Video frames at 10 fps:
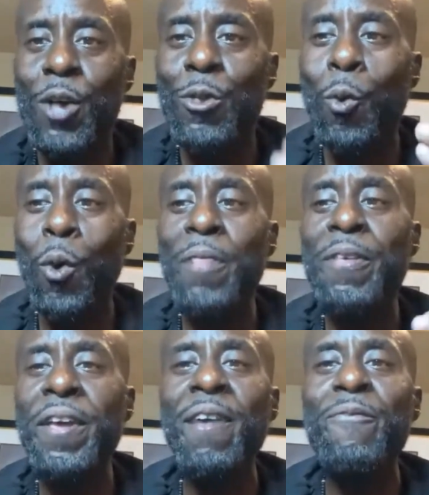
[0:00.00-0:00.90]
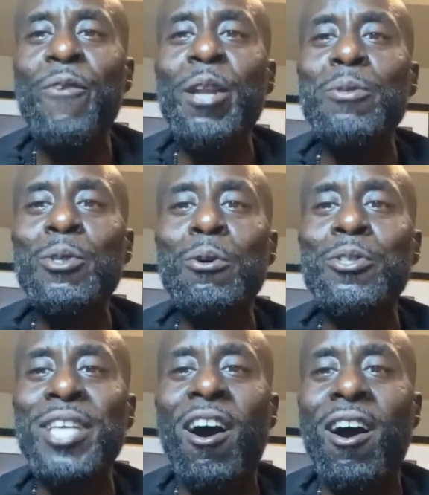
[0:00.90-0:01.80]
The one thing that Freedom
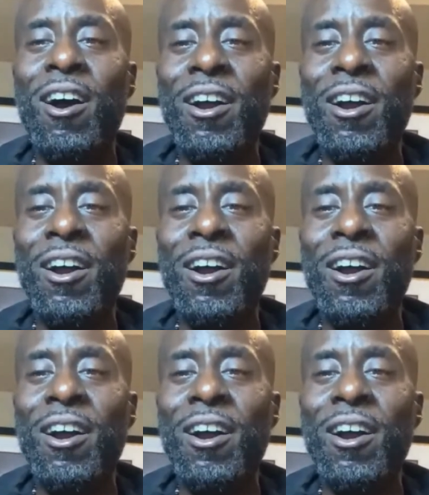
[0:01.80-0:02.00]
Schools are,